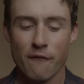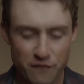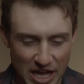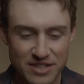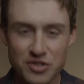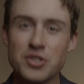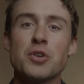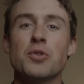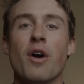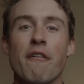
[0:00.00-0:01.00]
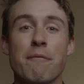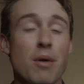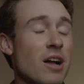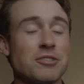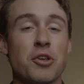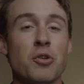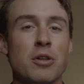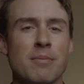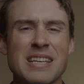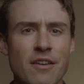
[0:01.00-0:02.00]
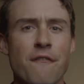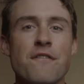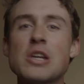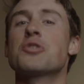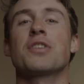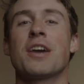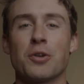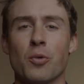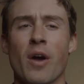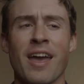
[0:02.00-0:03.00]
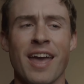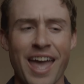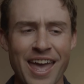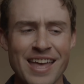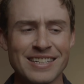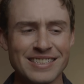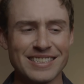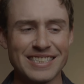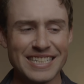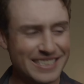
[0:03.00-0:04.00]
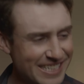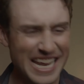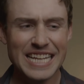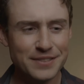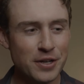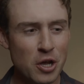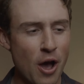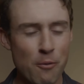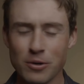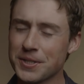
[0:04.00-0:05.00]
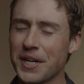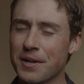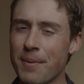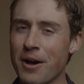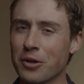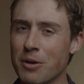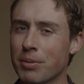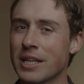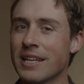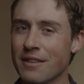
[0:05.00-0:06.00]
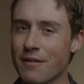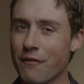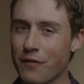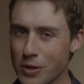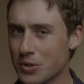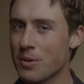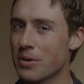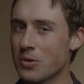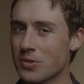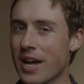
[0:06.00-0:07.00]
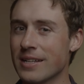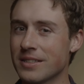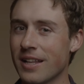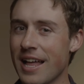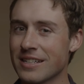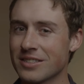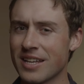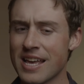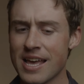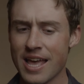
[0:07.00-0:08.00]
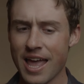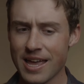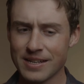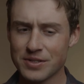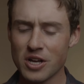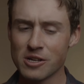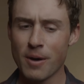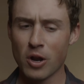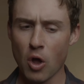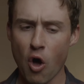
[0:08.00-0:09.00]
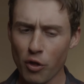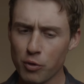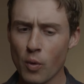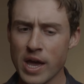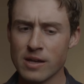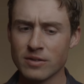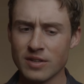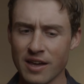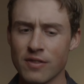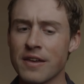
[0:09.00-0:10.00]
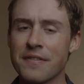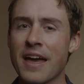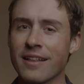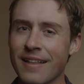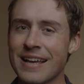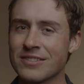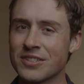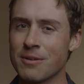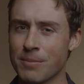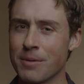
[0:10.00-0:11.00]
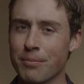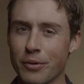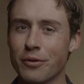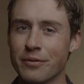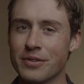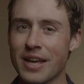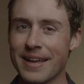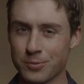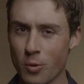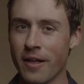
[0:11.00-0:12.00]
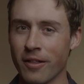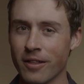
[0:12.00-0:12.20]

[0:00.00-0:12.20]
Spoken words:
Phase 2 of Project Ullum is officially underway, and in today's video I want to talk about completing the first computer science class and talk about all the ways I think that class can be improved as well.